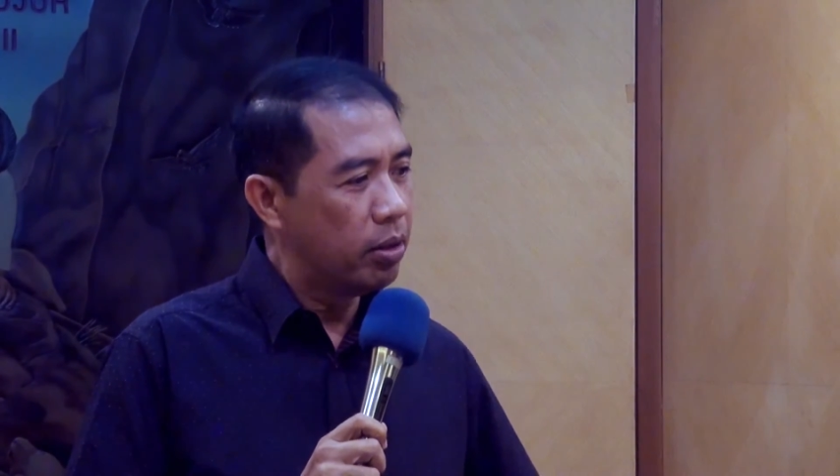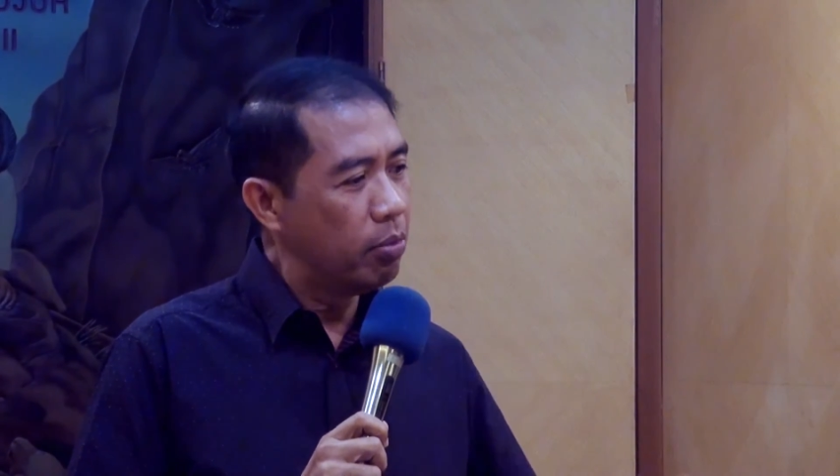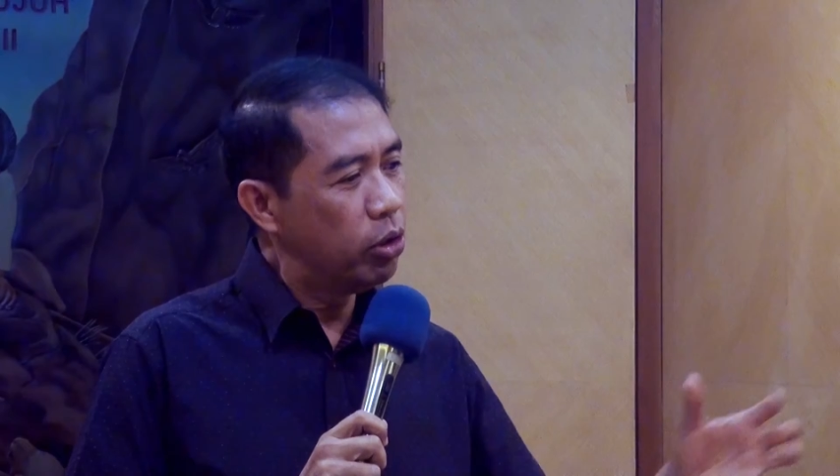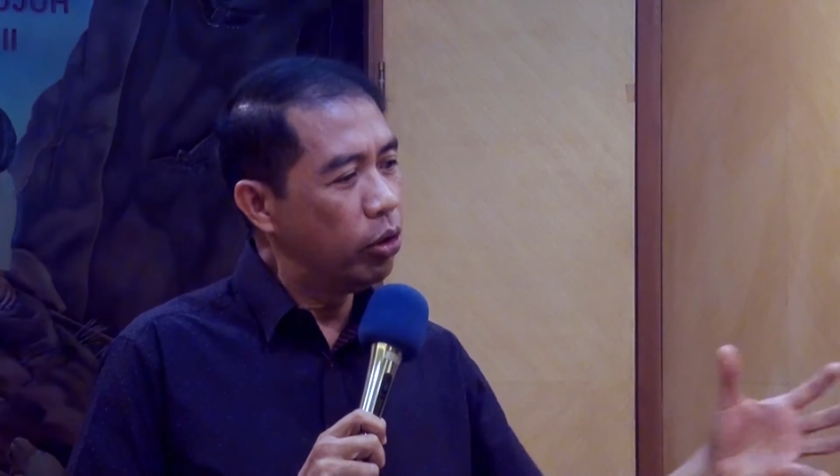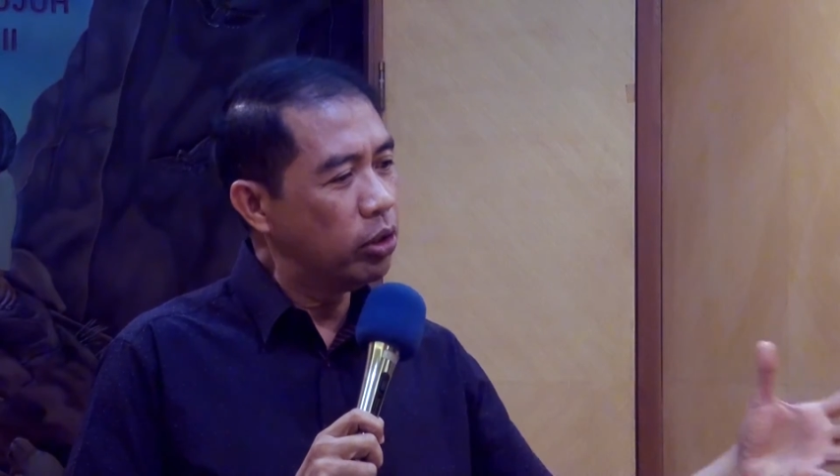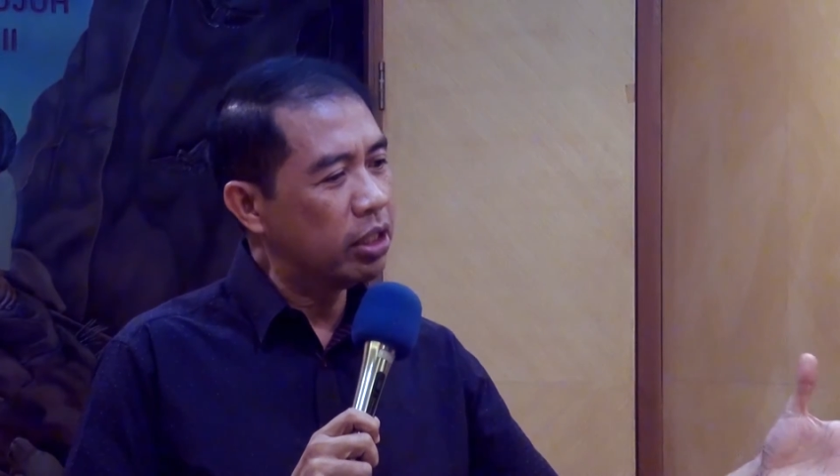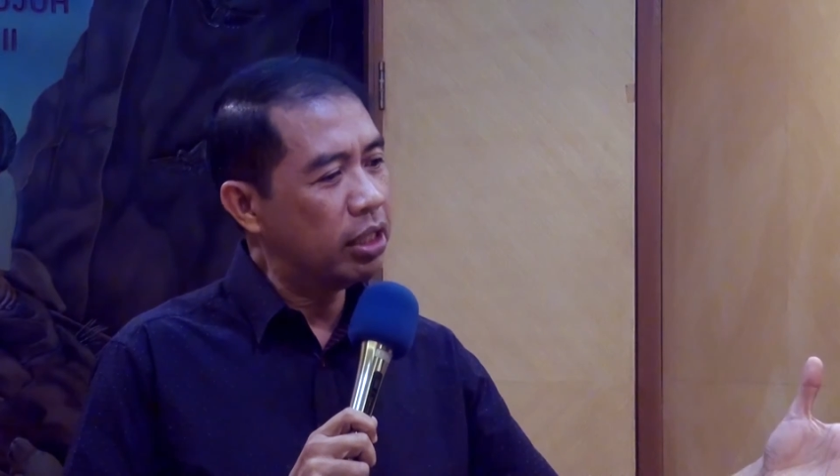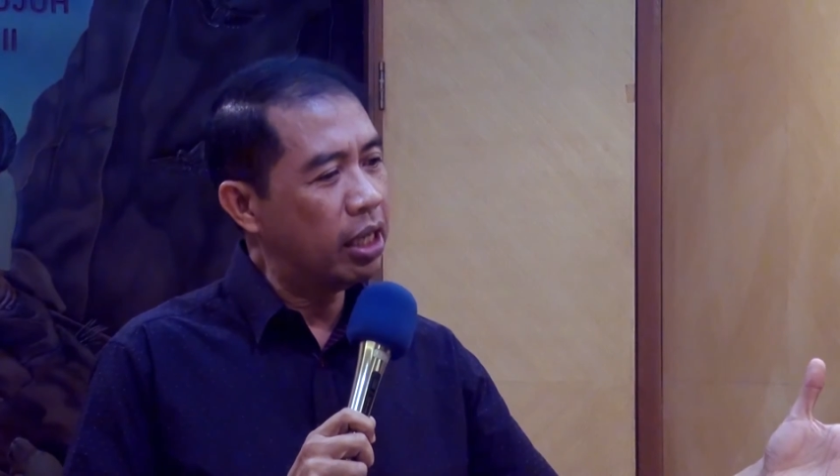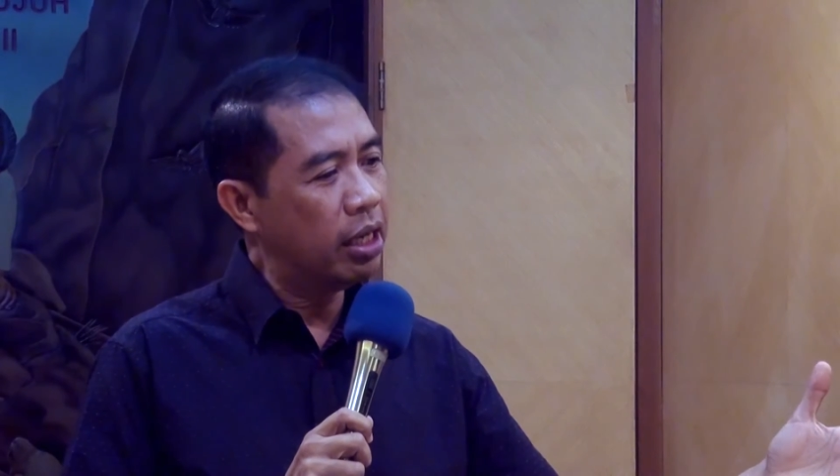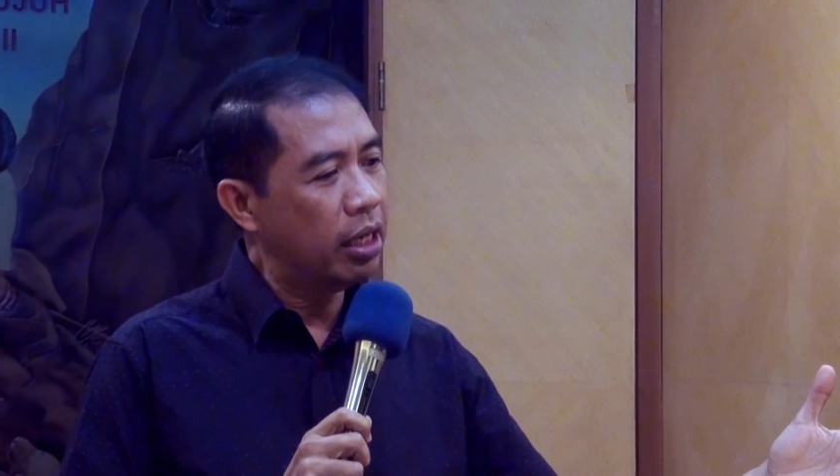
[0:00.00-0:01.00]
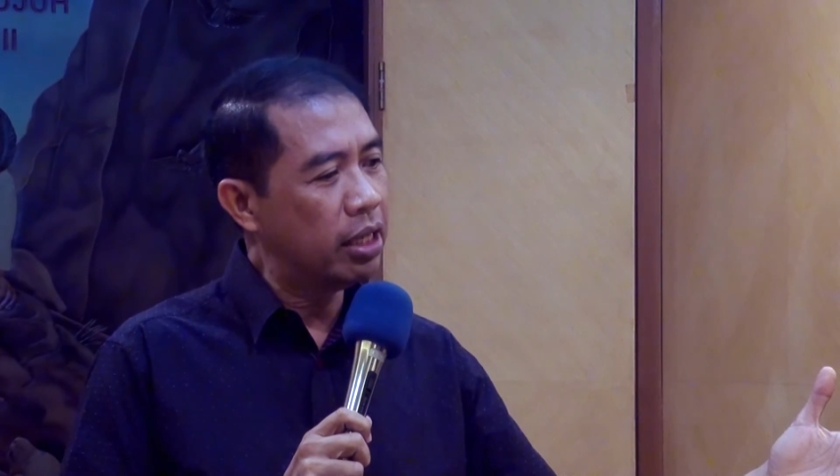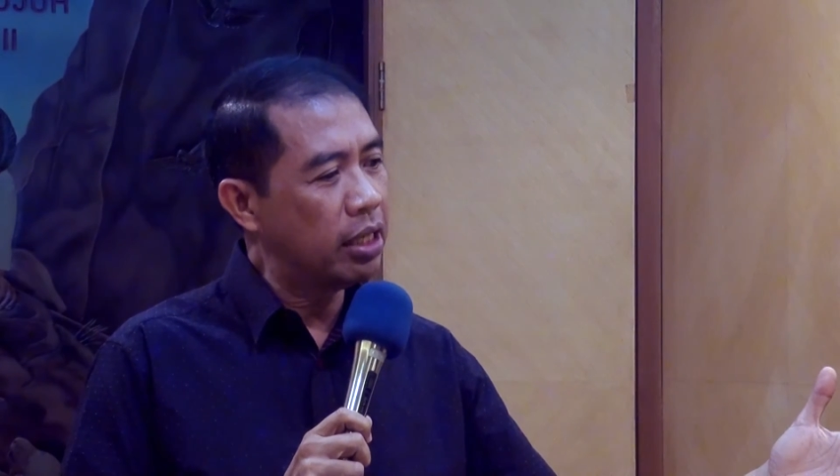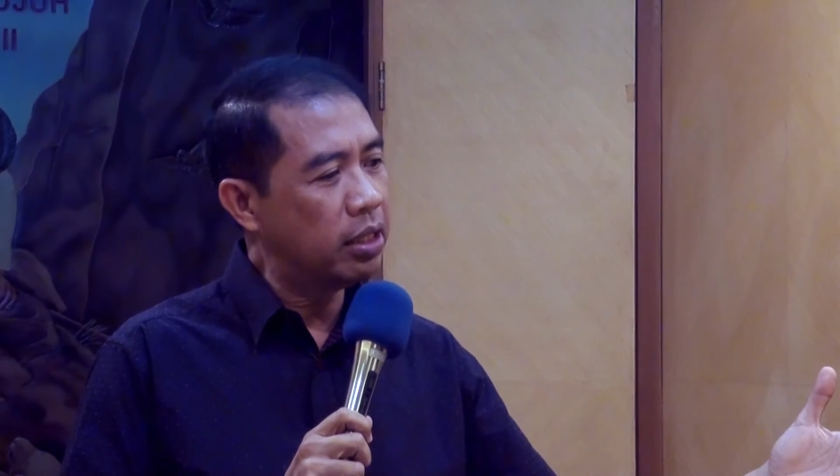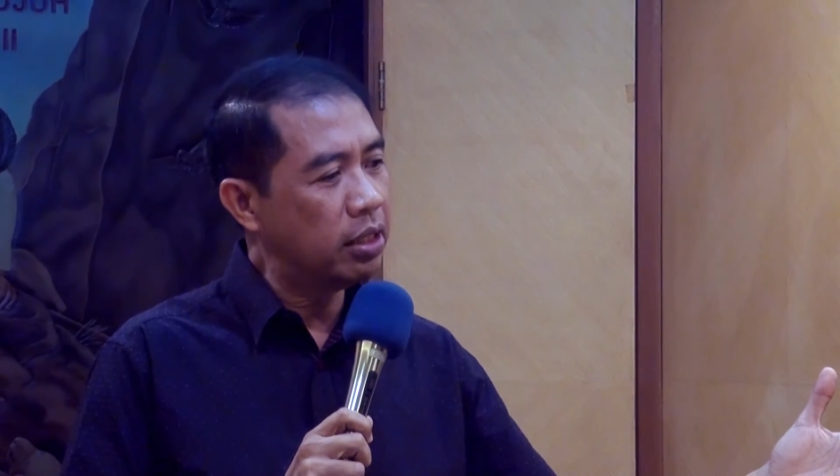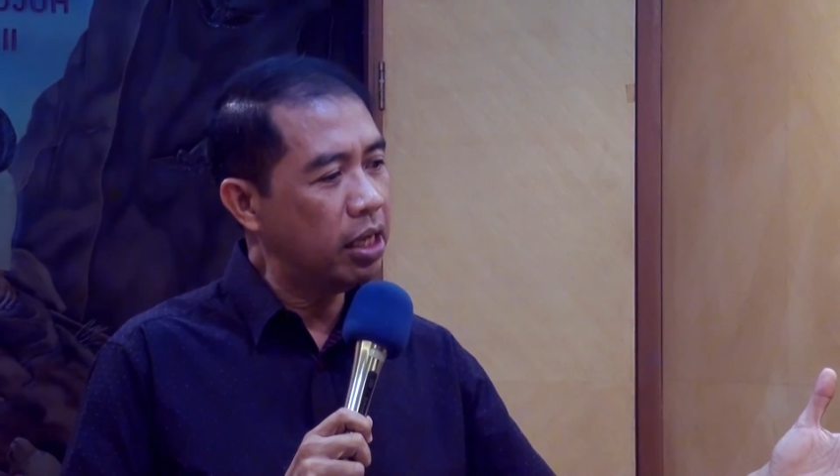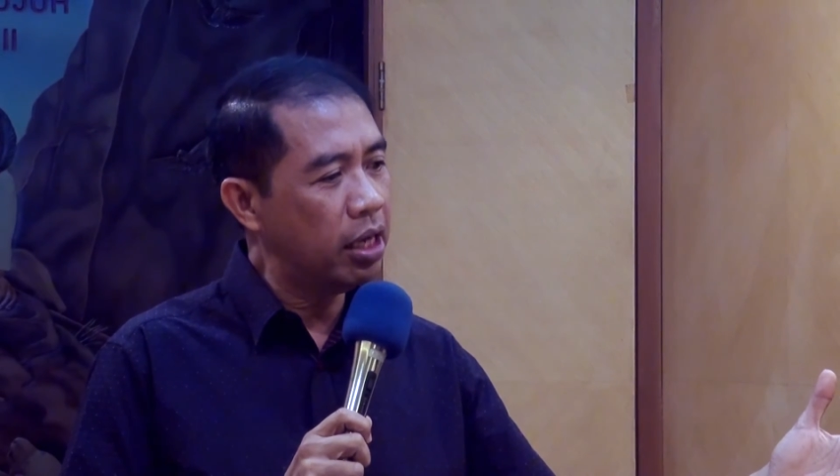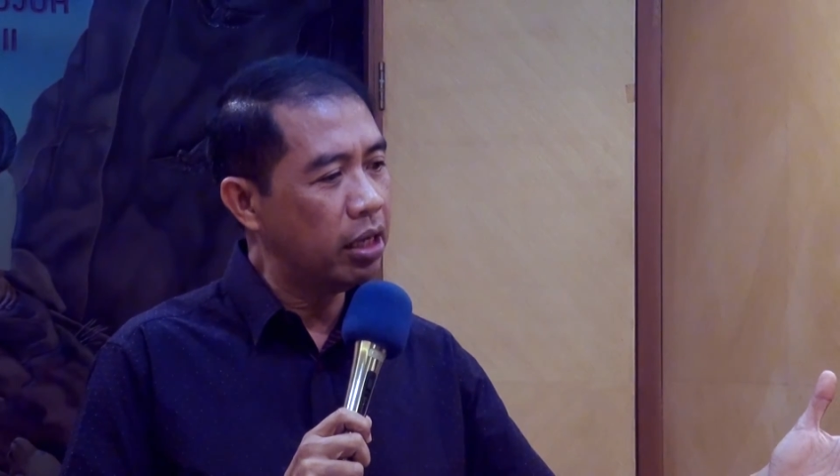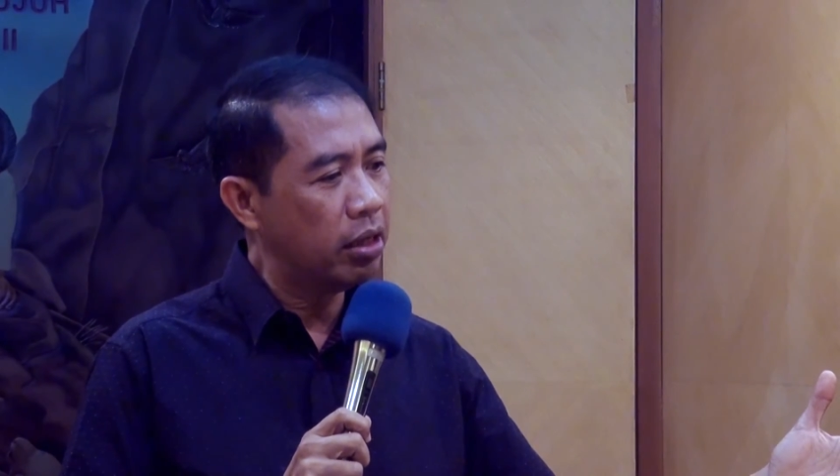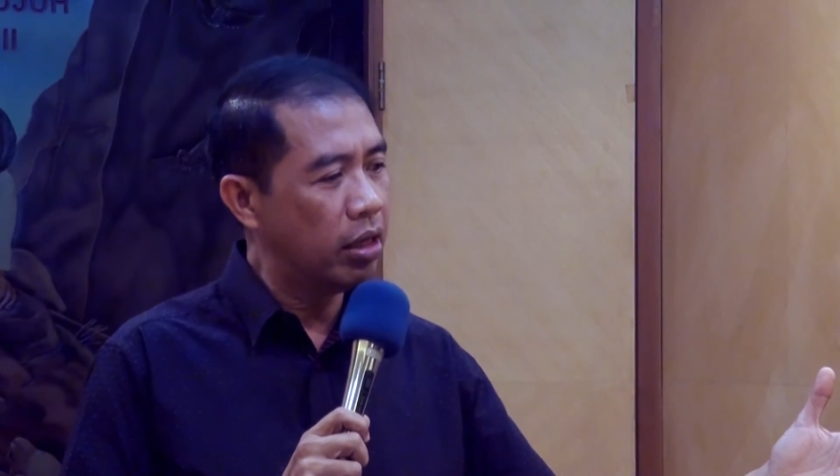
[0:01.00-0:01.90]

The music they sing,